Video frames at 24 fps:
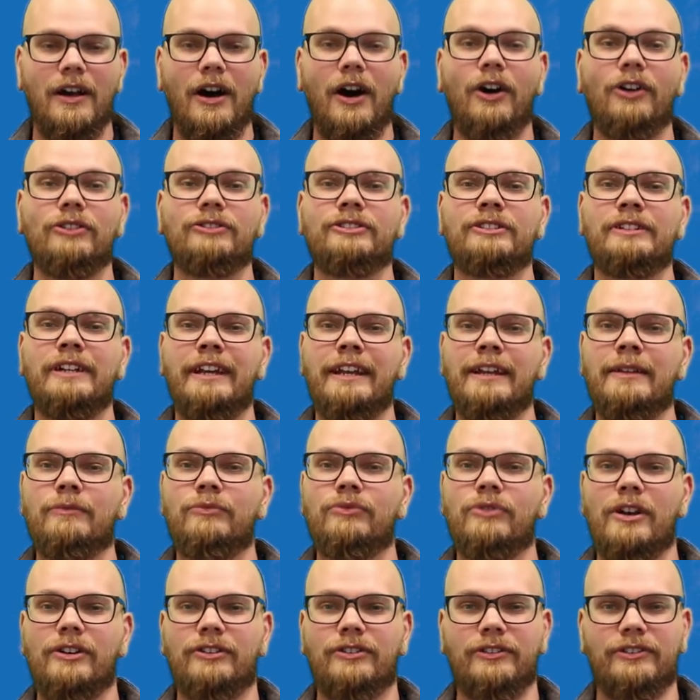Alternating
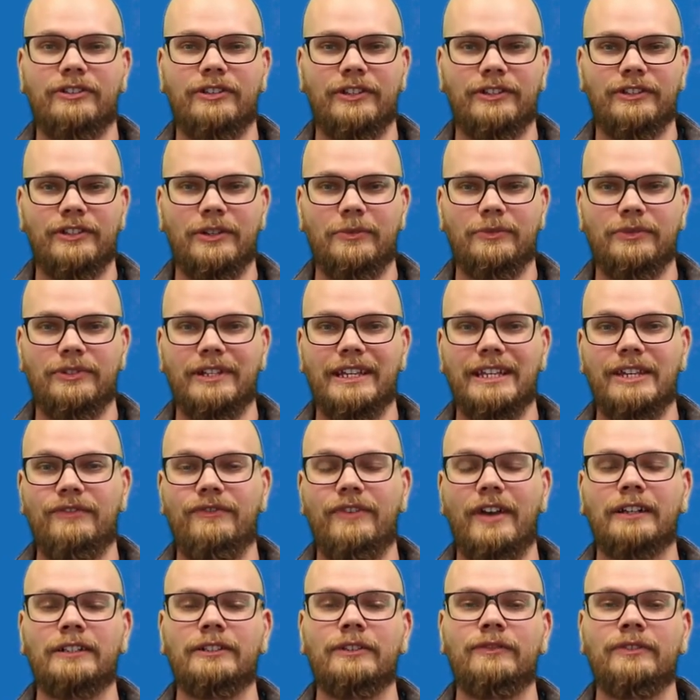pressure systems
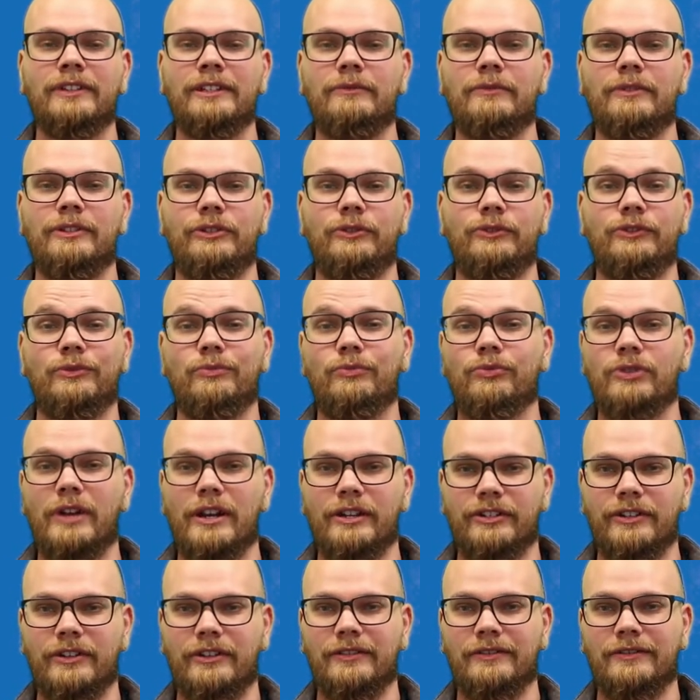effectively reduce
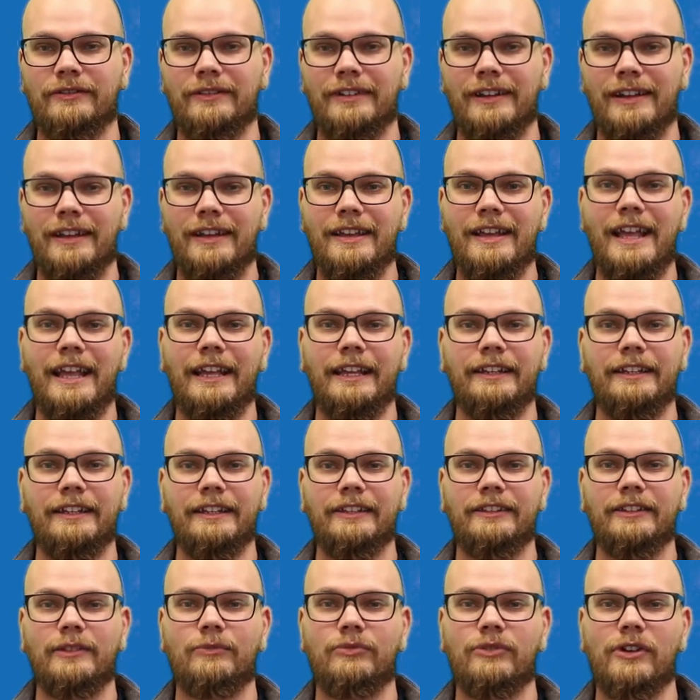pressure, aiding
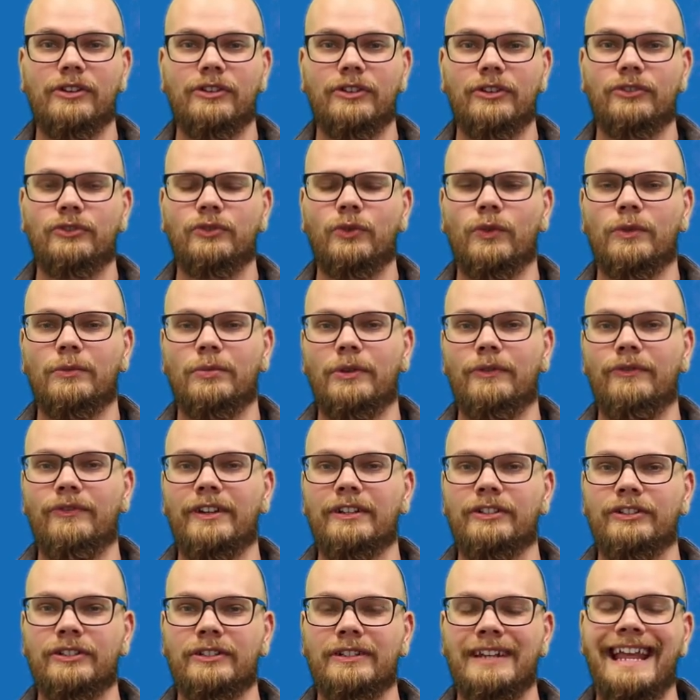in the pressure sore
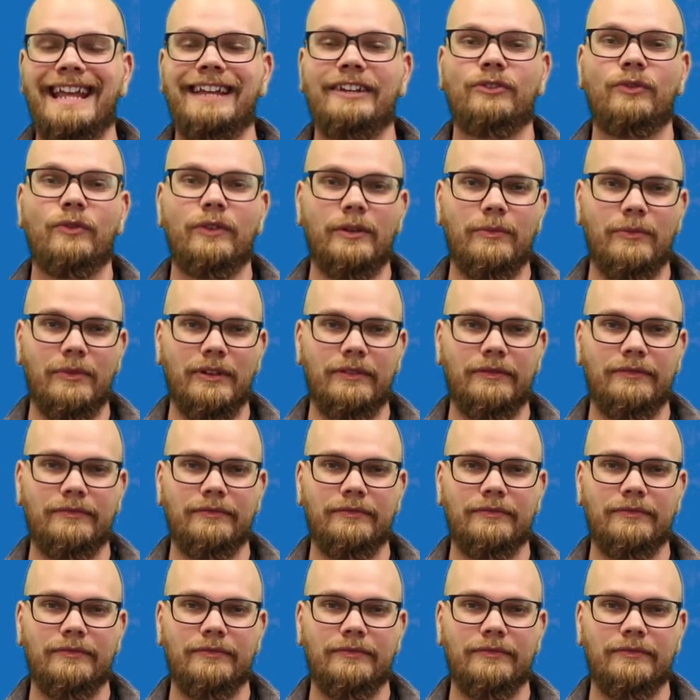prevention and treatment.